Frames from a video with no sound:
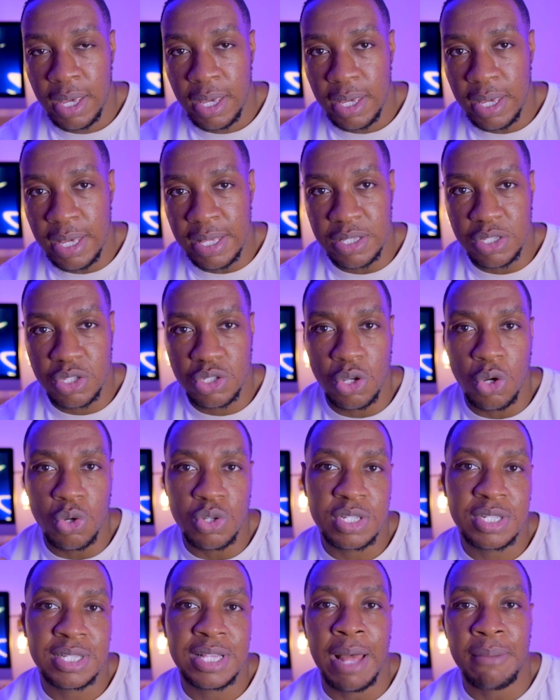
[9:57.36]
it's so
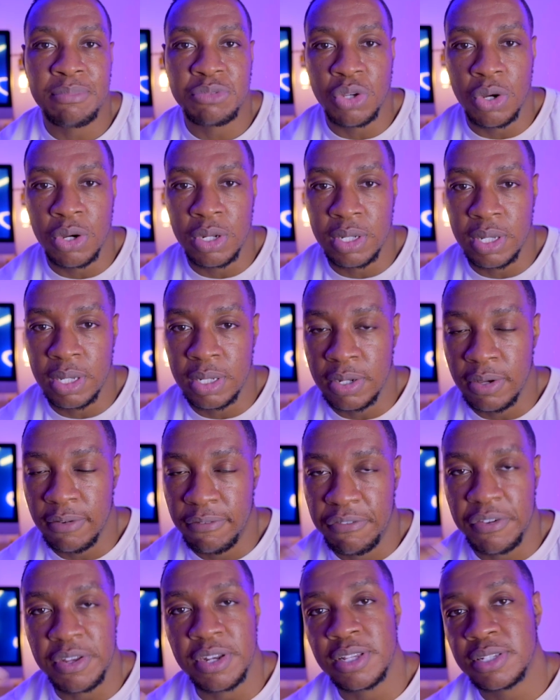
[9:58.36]
slept on in the
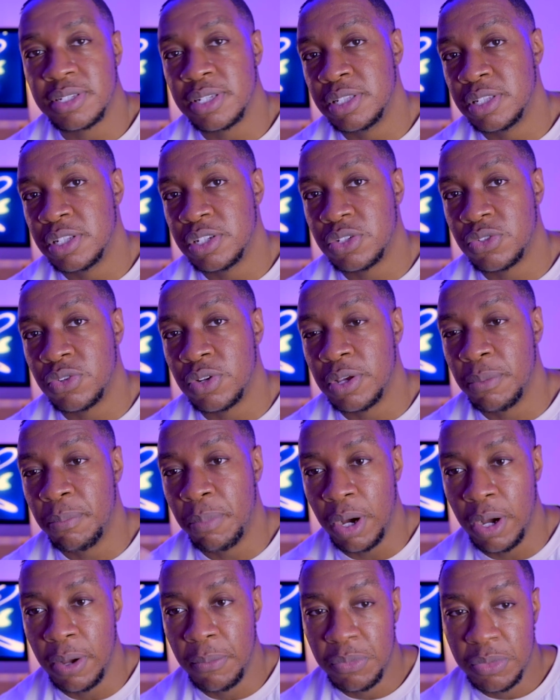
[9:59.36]
fitness industry,
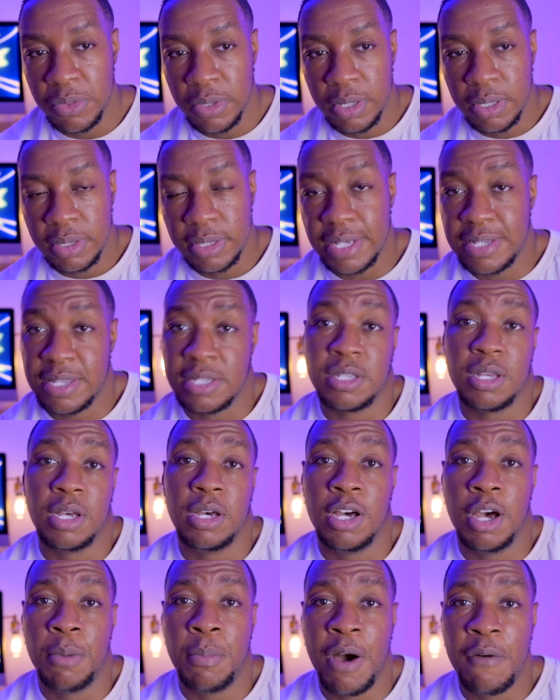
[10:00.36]
but this is a
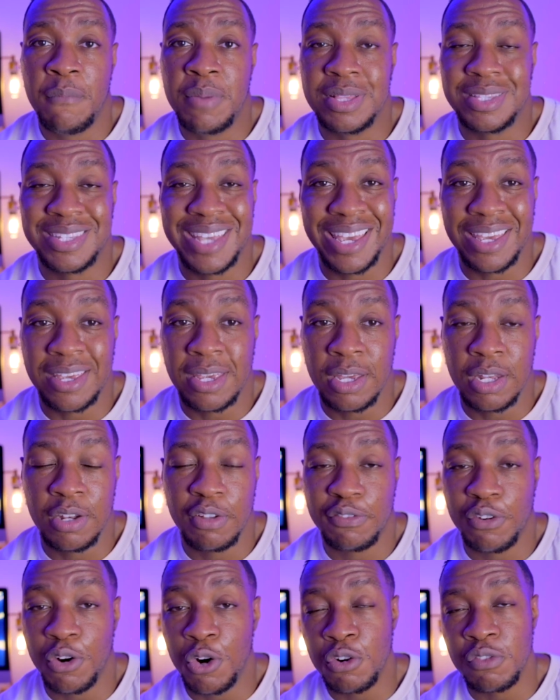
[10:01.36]
herb I've been taking
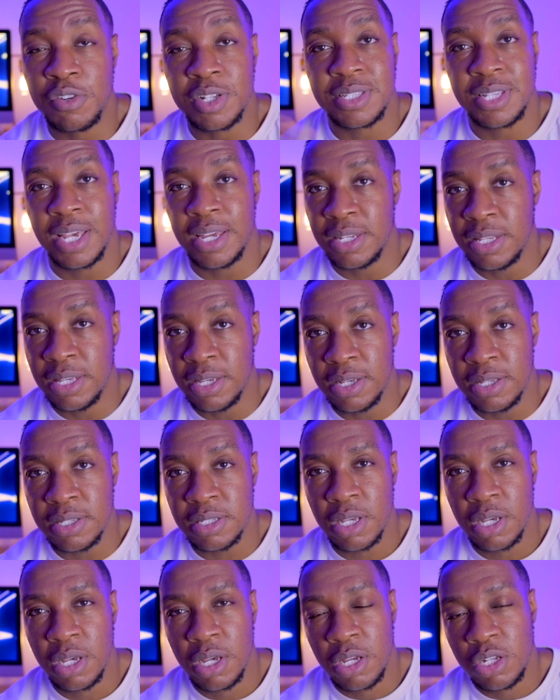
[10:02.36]
for over 10 years,
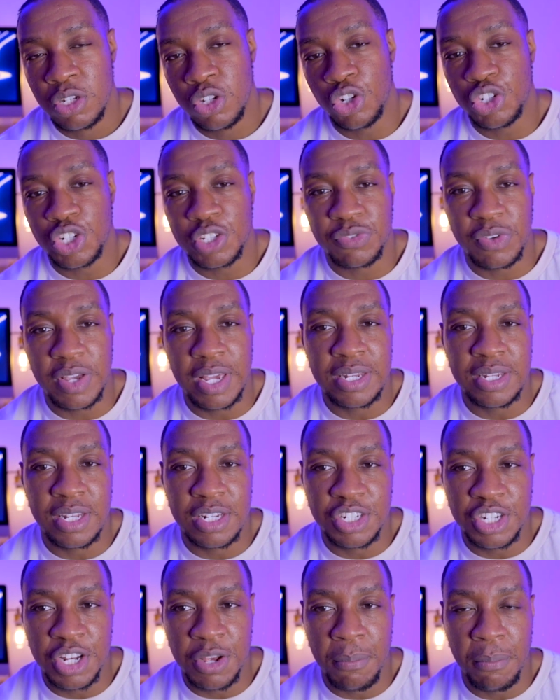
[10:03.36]
not just for in the
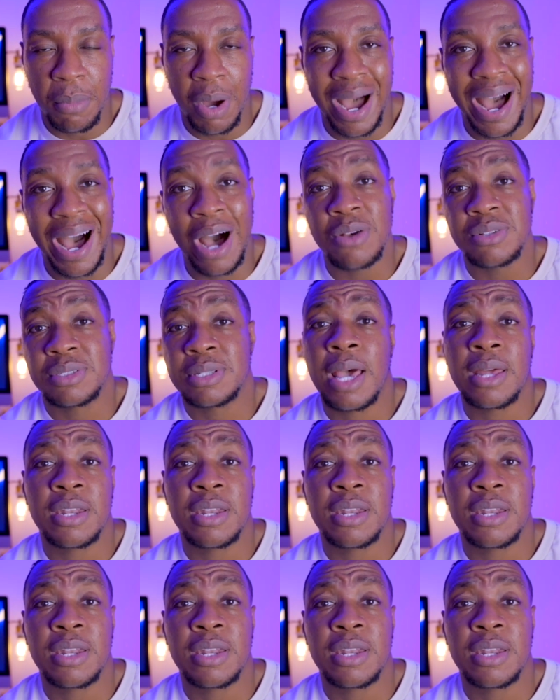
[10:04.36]
gym, but outside